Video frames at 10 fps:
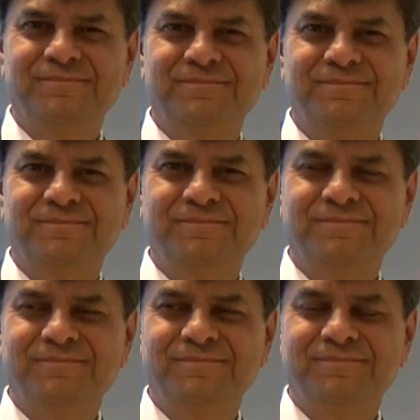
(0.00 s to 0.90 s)

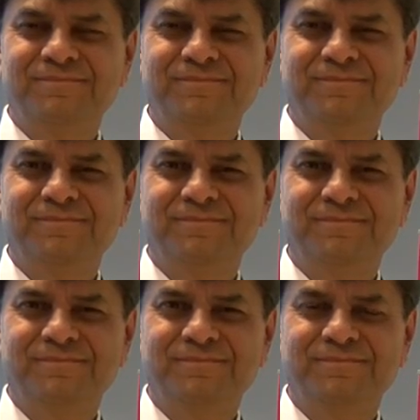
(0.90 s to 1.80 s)

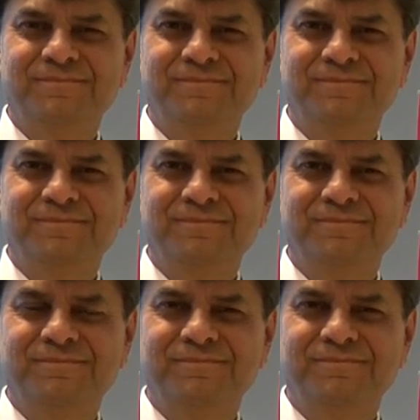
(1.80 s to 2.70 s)

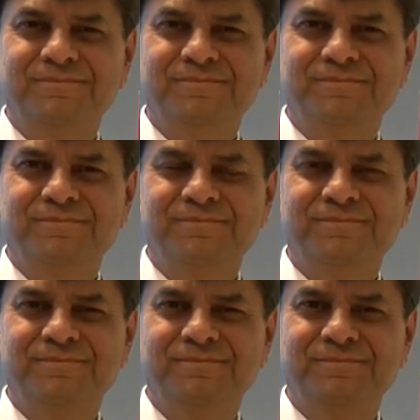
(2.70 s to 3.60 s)

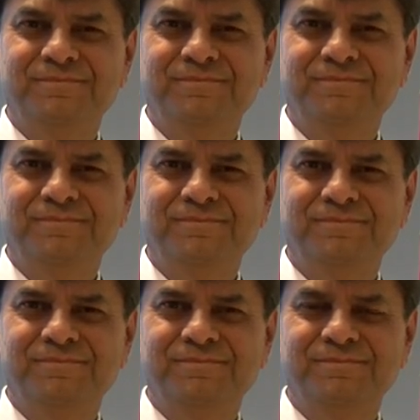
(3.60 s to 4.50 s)

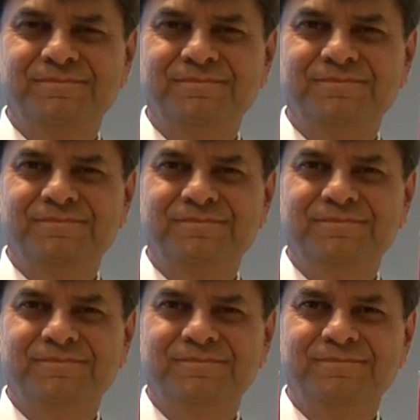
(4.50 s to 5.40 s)

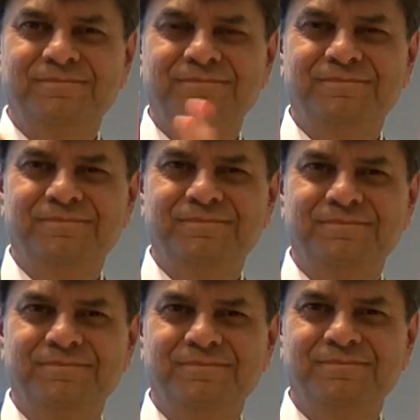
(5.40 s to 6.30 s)

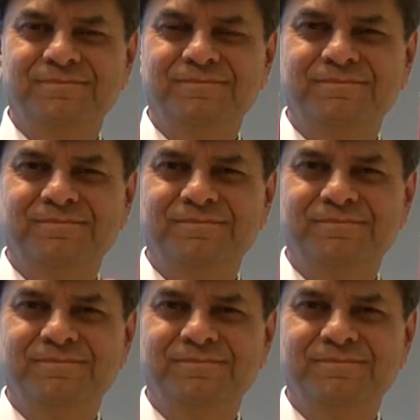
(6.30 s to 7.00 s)
This person isn't speaking.